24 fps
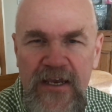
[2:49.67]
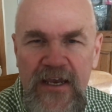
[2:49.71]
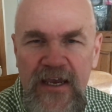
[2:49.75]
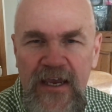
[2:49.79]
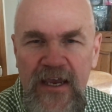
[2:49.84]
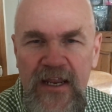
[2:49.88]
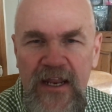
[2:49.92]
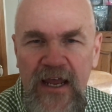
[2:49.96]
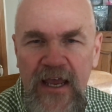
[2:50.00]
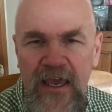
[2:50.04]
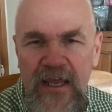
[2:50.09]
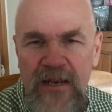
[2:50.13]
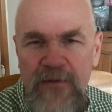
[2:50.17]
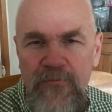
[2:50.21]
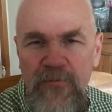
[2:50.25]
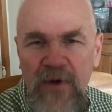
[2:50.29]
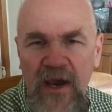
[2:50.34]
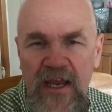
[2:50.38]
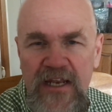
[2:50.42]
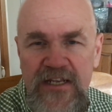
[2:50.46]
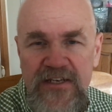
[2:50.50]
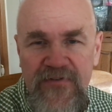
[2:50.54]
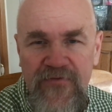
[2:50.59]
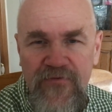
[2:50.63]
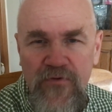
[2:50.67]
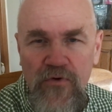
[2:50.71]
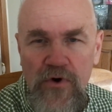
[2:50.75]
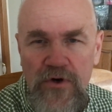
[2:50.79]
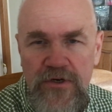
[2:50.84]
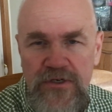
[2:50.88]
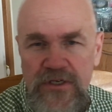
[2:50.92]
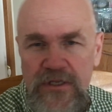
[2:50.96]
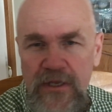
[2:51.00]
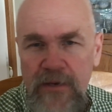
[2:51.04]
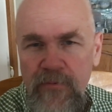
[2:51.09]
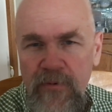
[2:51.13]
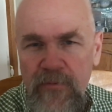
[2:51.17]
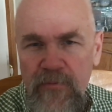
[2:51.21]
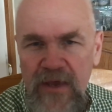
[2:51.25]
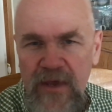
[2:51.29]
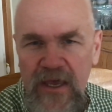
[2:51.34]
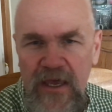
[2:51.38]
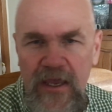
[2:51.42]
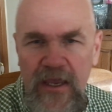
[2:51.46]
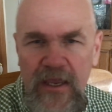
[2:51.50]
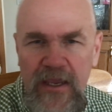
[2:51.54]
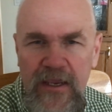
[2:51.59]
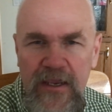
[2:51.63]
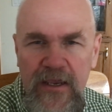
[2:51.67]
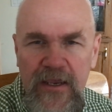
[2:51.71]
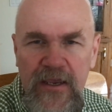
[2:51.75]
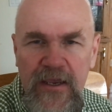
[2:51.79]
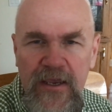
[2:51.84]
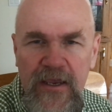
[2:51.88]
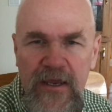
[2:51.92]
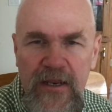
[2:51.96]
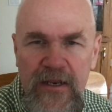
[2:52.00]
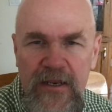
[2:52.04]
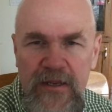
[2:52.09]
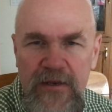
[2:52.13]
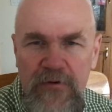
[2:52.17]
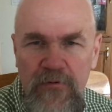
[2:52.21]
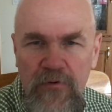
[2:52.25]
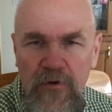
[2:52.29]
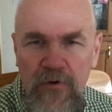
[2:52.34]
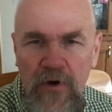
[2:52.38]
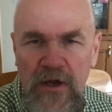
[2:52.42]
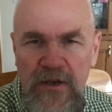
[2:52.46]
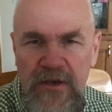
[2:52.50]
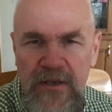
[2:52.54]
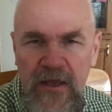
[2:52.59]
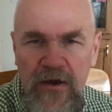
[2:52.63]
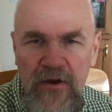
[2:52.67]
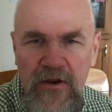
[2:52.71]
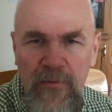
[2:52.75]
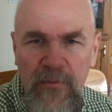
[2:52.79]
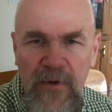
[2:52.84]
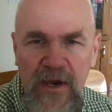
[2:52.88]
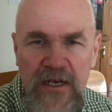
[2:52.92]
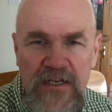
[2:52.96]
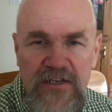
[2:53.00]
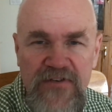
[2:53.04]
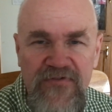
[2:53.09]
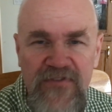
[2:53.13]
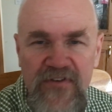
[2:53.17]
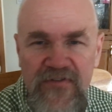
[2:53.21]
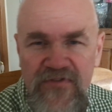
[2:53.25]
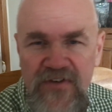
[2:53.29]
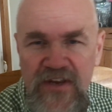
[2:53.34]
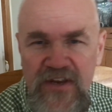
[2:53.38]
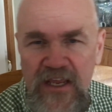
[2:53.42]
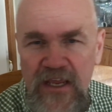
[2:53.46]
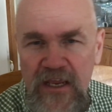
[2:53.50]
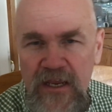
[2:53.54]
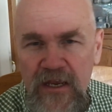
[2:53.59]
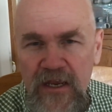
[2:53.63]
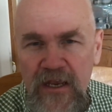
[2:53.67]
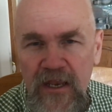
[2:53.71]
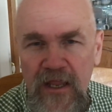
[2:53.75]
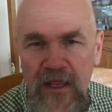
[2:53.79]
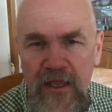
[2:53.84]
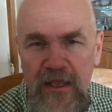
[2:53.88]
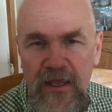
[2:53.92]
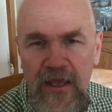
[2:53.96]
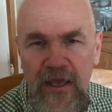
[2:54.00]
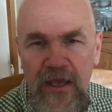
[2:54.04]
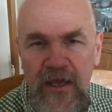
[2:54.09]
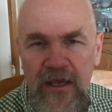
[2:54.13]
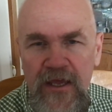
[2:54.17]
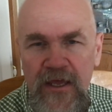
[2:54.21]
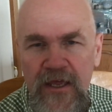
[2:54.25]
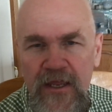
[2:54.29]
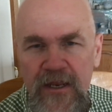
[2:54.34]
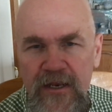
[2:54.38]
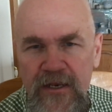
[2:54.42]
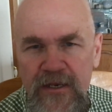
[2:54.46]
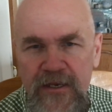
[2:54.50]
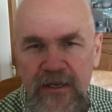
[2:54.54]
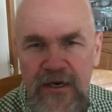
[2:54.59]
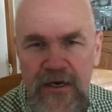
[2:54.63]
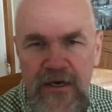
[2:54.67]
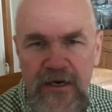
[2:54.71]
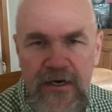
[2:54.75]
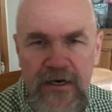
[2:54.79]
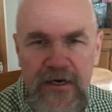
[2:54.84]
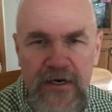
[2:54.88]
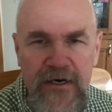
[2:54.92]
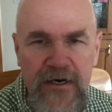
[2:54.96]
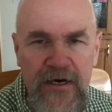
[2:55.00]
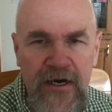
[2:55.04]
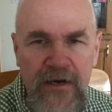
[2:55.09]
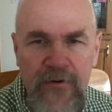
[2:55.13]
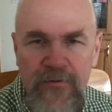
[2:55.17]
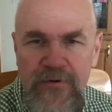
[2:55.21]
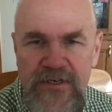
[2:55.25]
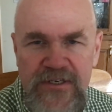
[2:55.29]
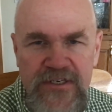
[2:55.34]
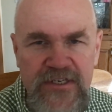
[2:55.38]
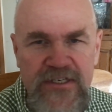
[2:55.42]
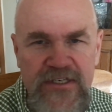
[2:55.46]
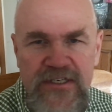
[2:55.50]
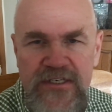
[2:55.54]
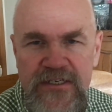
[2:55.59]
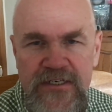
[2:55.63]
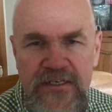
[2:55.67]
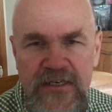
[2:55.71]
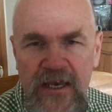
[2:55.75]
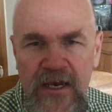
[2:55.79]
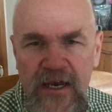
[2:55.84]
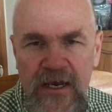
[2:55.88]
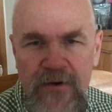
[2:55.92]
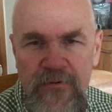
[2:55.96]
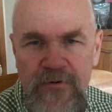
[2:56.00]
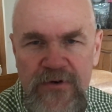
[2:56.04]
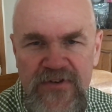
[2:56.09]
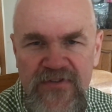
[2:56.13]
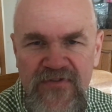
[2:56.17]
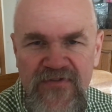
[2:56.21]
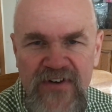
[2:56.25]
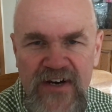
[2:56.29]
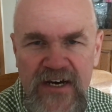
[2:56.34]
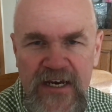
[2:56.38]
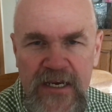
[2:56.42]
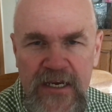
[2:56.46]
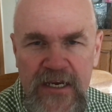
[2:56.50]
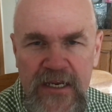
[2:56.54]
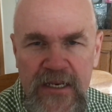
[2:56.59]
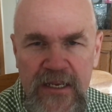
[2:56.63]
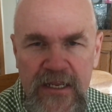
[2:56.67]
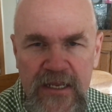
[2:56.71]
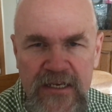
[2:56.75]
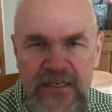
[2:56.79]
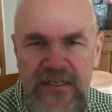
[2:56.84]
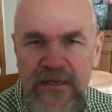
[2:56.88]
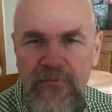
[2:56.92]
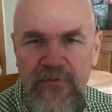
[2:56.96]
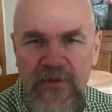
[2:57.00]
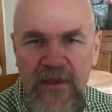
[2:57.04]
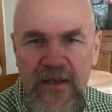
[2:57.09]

And I had a -4 sleeping bag, and it got down to -15, and I was fine, except I